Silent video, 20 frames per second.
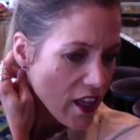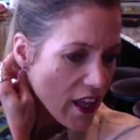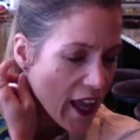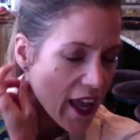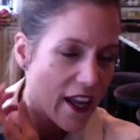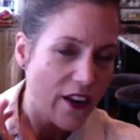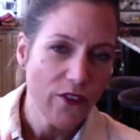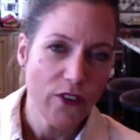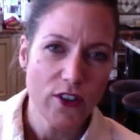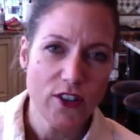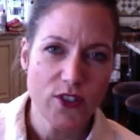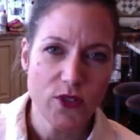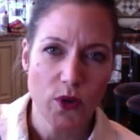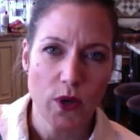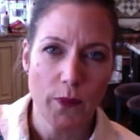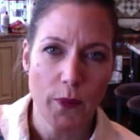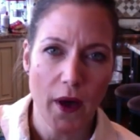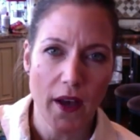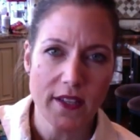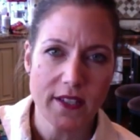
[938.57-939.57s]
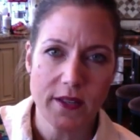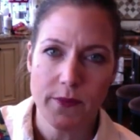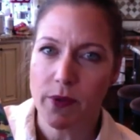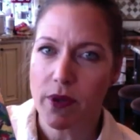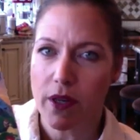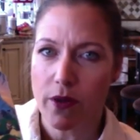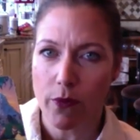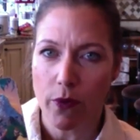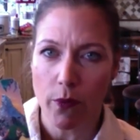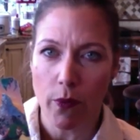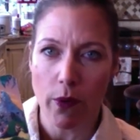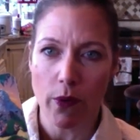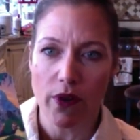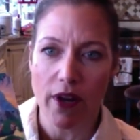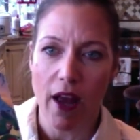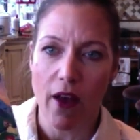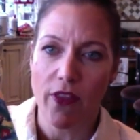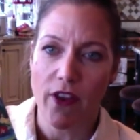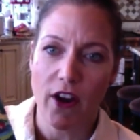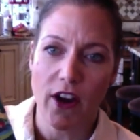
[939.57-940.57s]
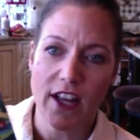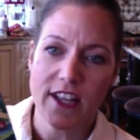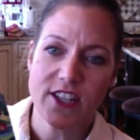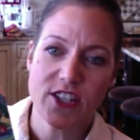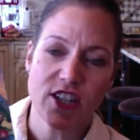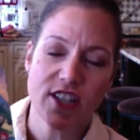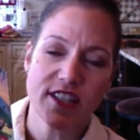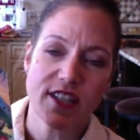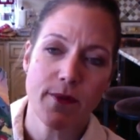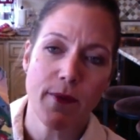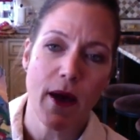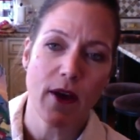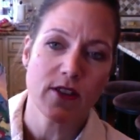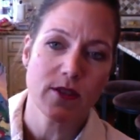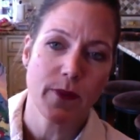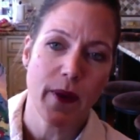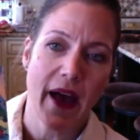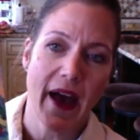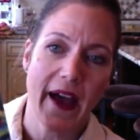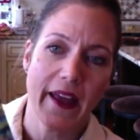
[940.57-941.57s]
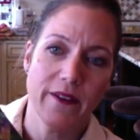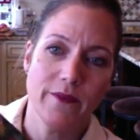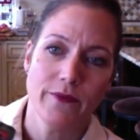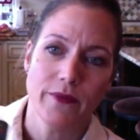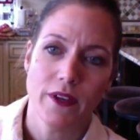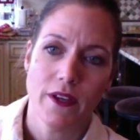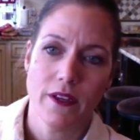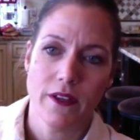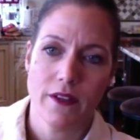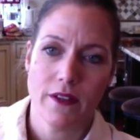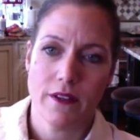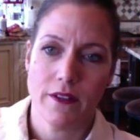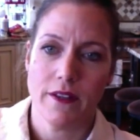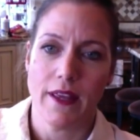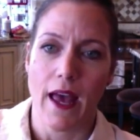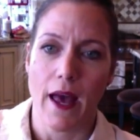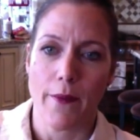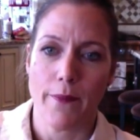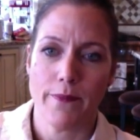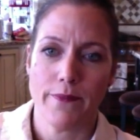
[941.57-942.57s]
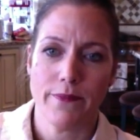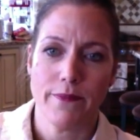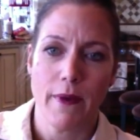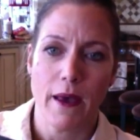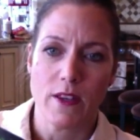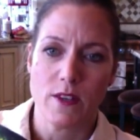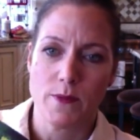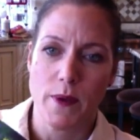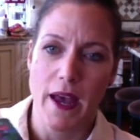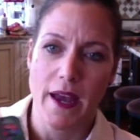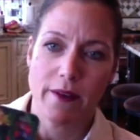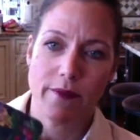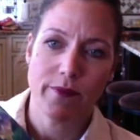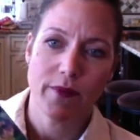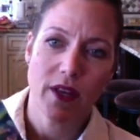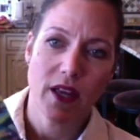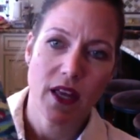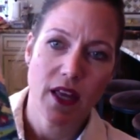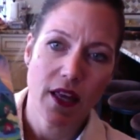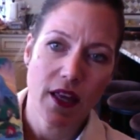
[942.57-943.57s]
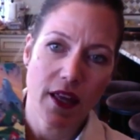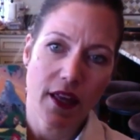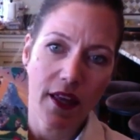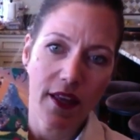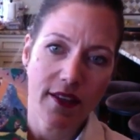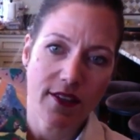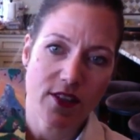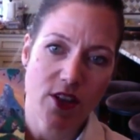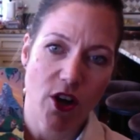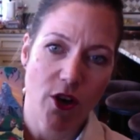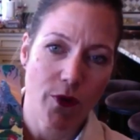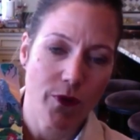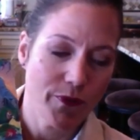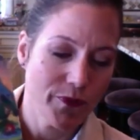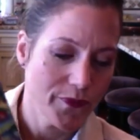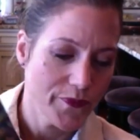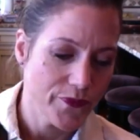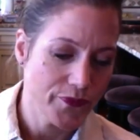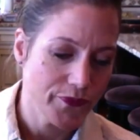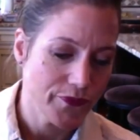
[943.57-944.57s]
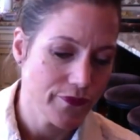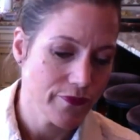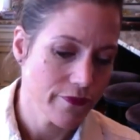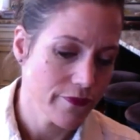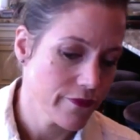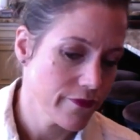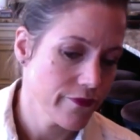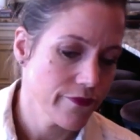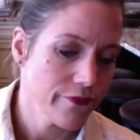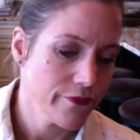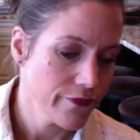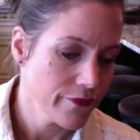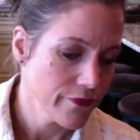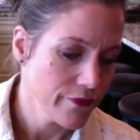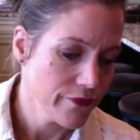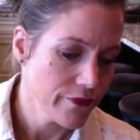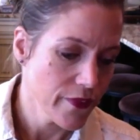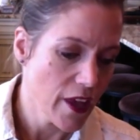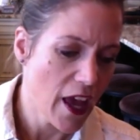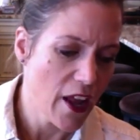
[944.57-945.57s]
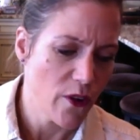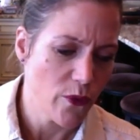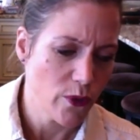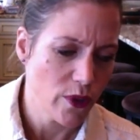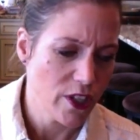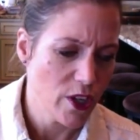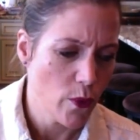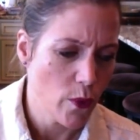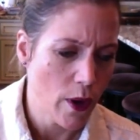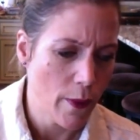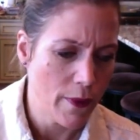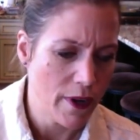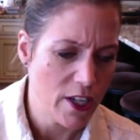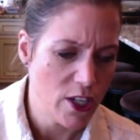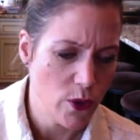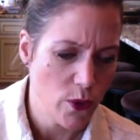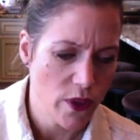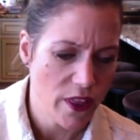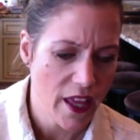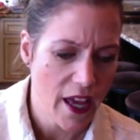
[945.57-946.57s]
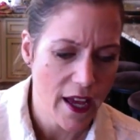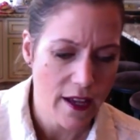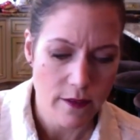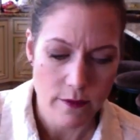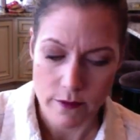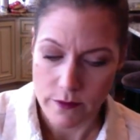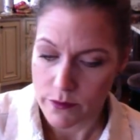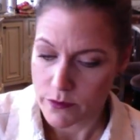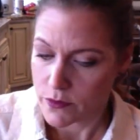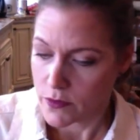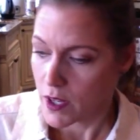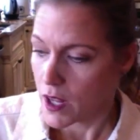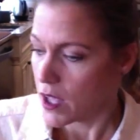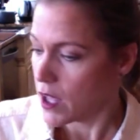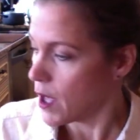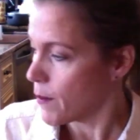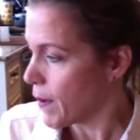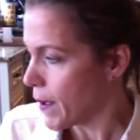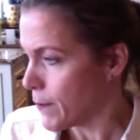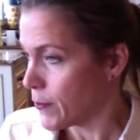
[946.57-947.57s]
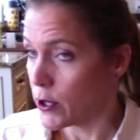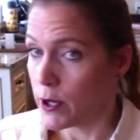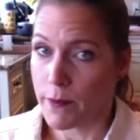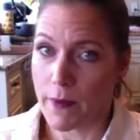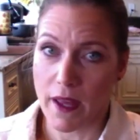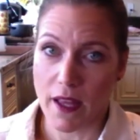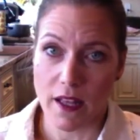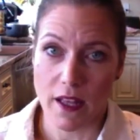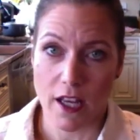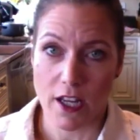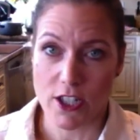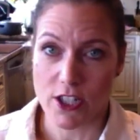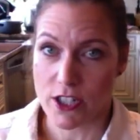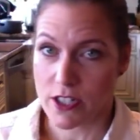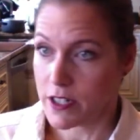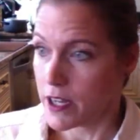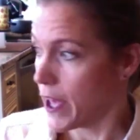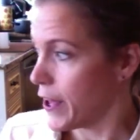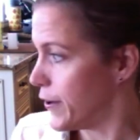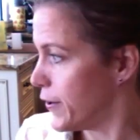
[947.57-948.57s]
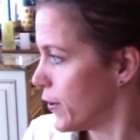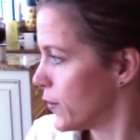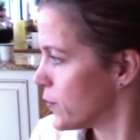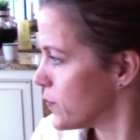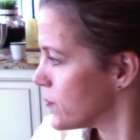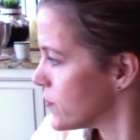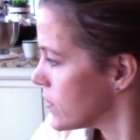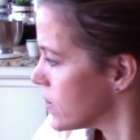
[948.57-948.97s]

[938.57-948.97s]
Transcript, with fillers: anniversary, possibly, when we were down there. It's just a mouse pad. Yeah, mouse pad. So I don't really know what I'm going to do with that. Might put it in my collection. I don't know.